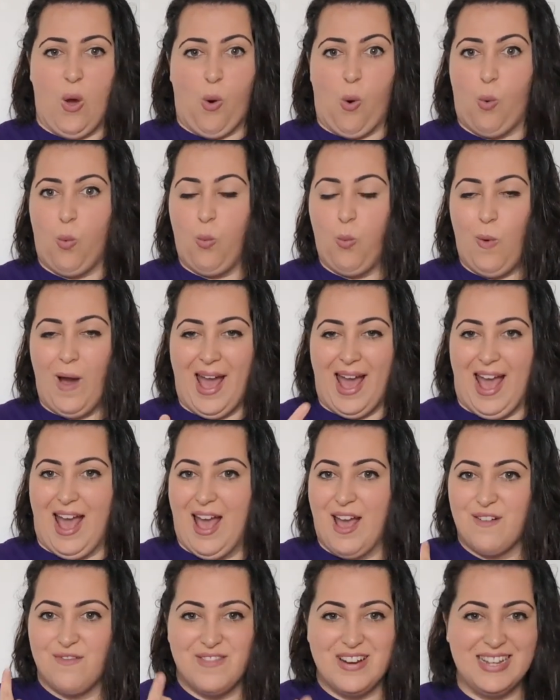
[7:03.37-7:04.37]

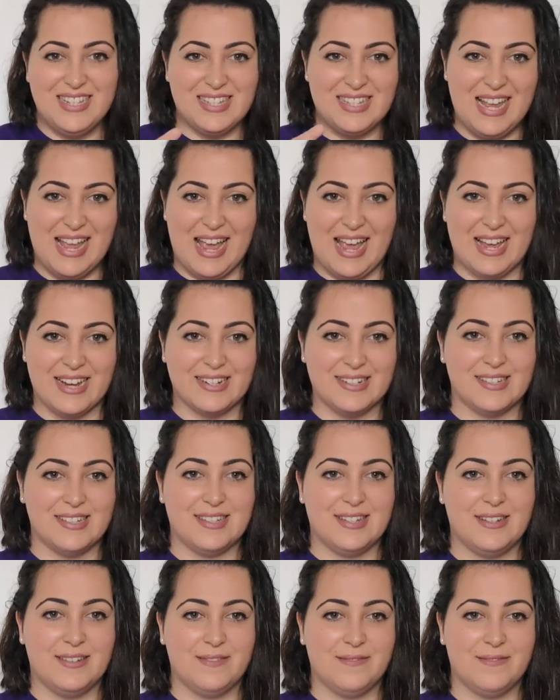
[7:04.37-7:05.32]
Where is it?